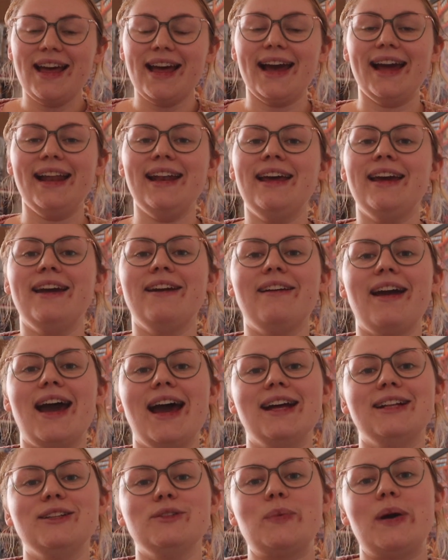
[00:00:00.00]
Hello
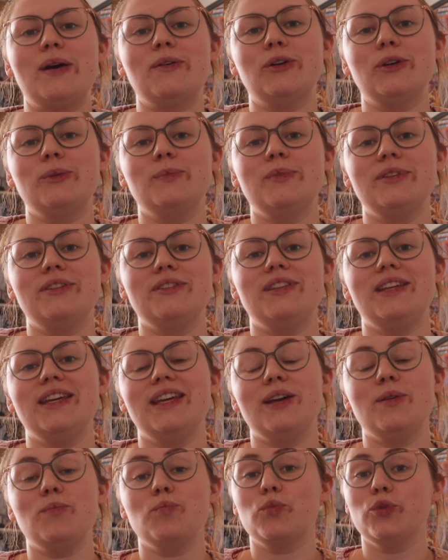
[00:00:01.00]
and welcome to
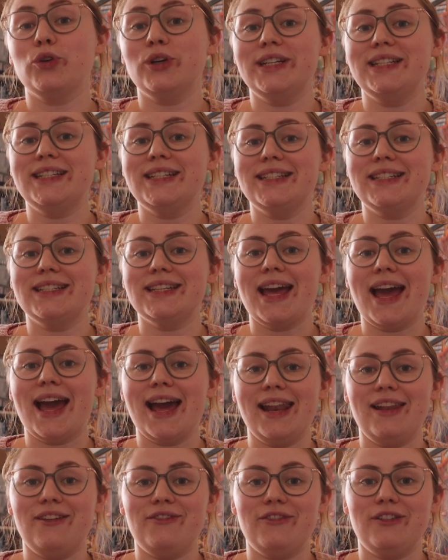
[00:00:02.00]
the Embroidered
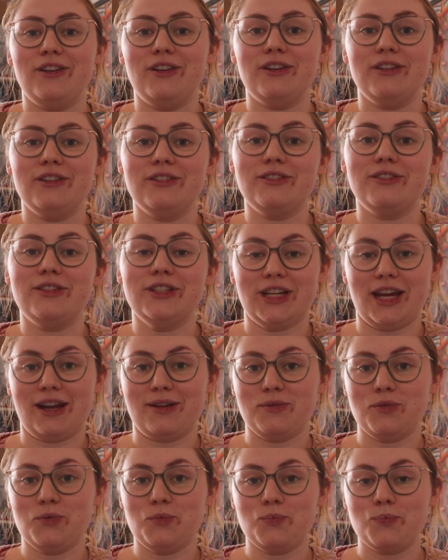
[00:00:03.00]
Elephant
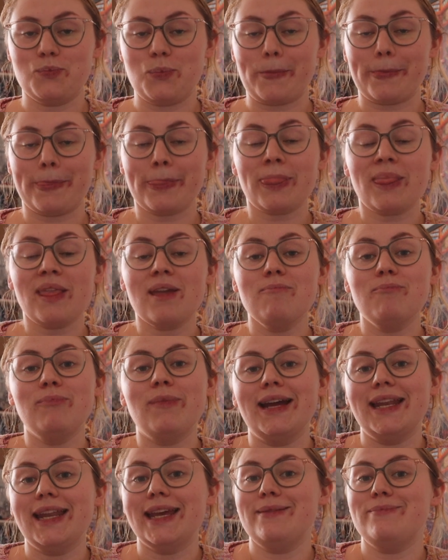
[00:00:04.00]
channel.
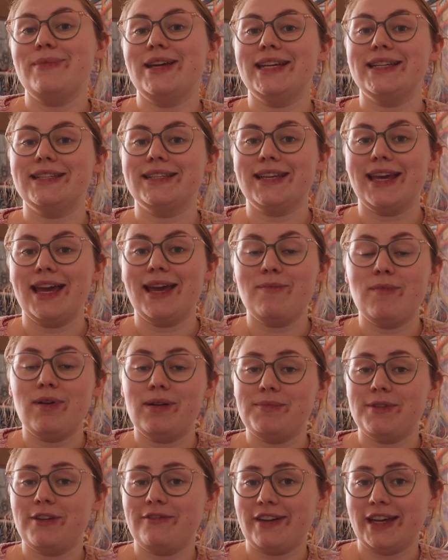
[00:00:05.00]
My name is Kim,
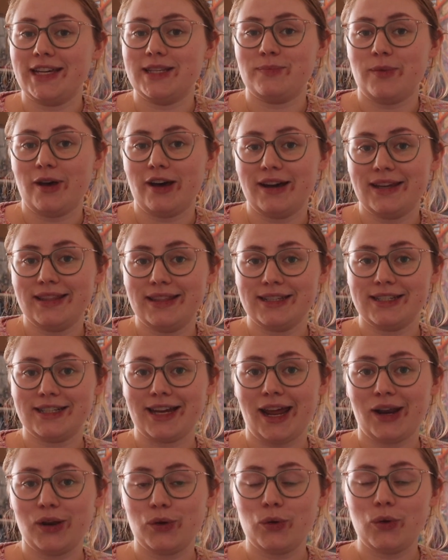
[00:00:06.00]
I'm the face behind the
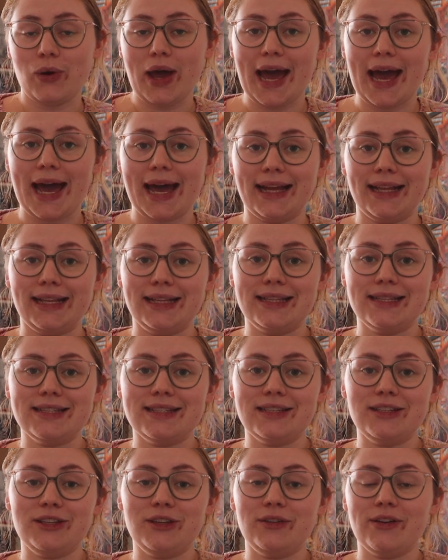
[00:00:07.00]
channel,
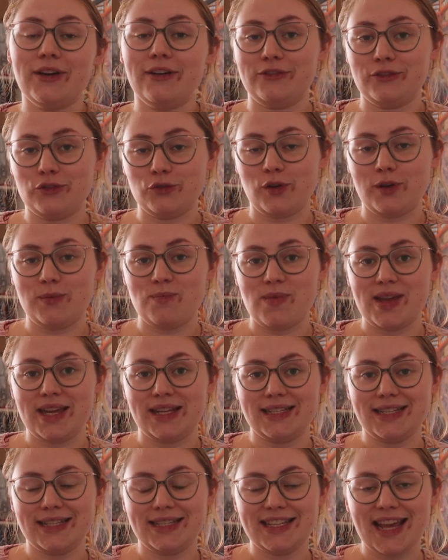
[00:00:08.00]
and you have joined me
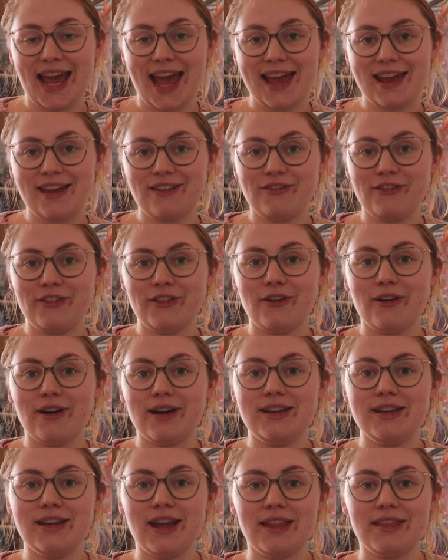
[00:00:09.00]
today for
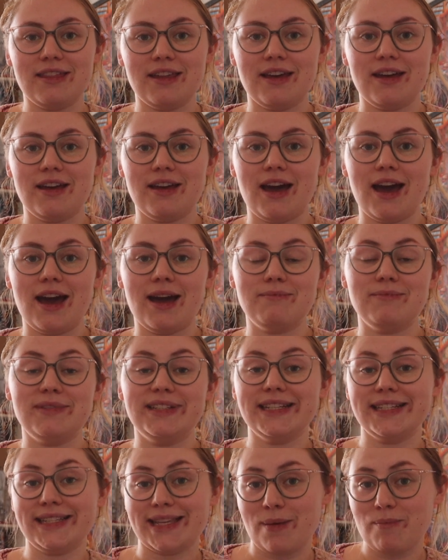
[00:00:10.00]
another
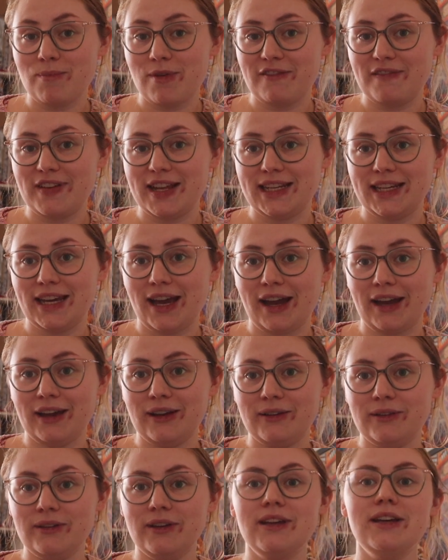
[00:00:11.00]
December
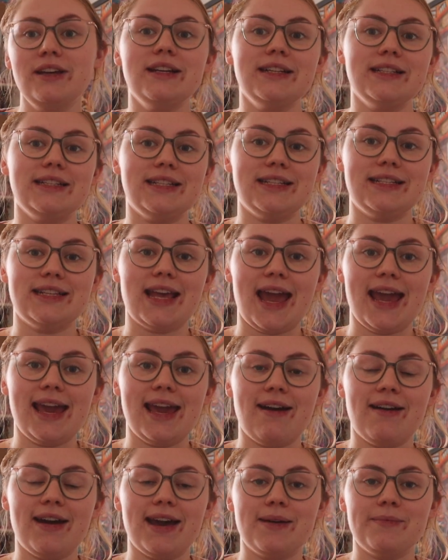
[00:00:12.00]
video.
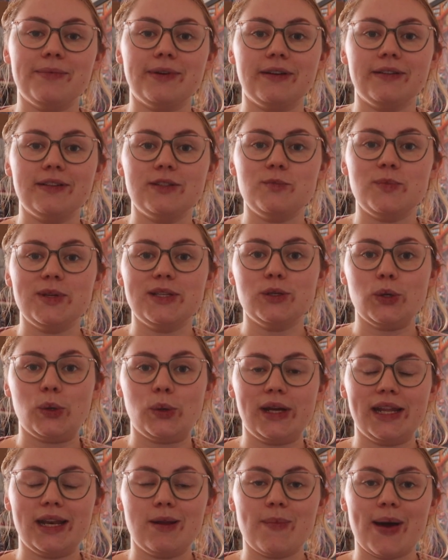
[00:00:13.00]
Today I am going to be
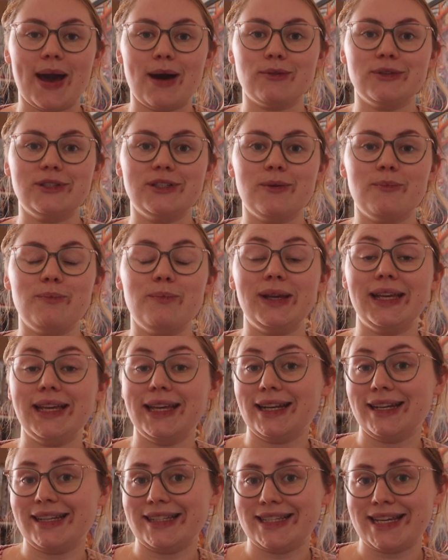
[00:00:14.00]
talking about some
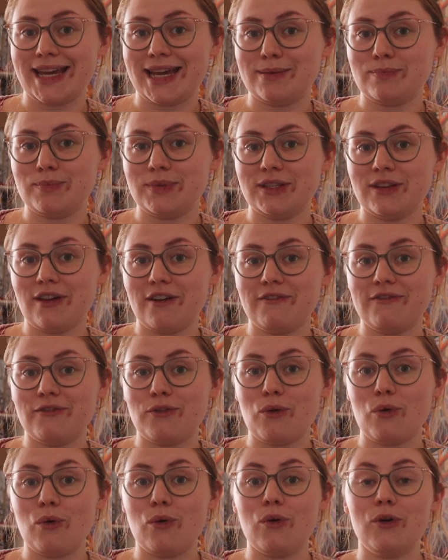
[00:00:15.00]
beginner tips
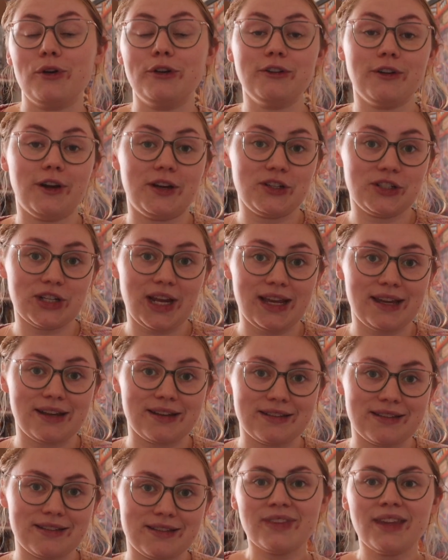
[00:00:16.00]
for
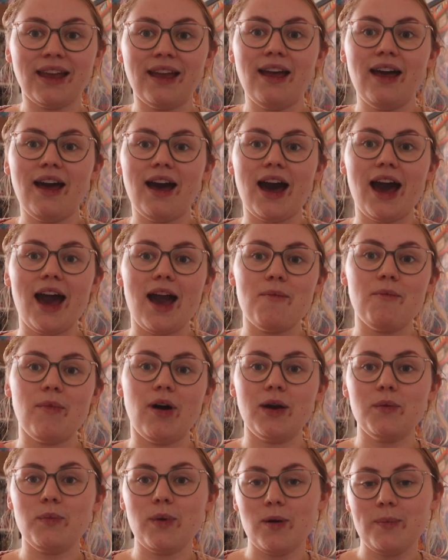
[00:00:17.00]
crocheters.
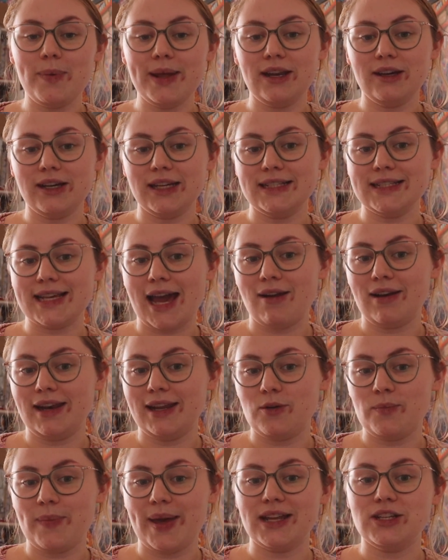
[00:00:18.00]
I will be looking down a
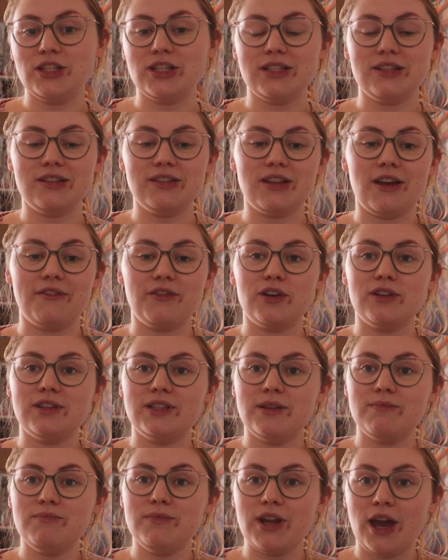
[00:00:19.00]
little bit just because I've got
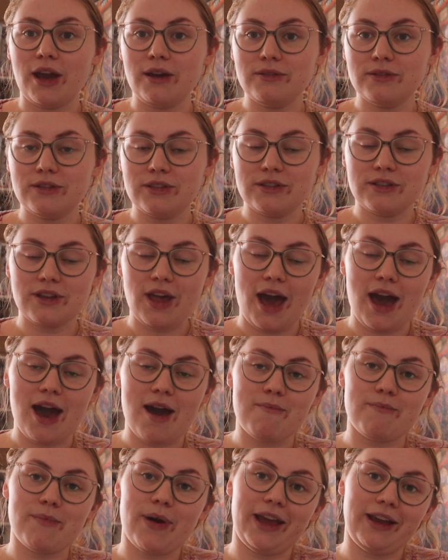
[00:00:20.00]
some notes,
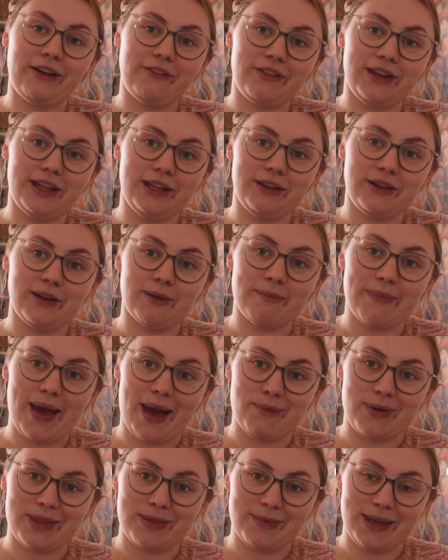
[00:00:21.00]
but hopefully you can
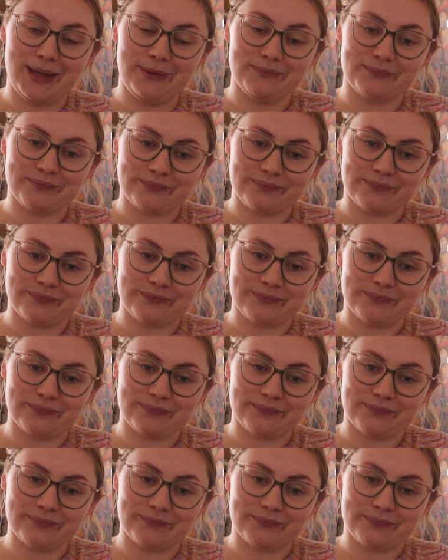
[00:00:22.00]
bear with me.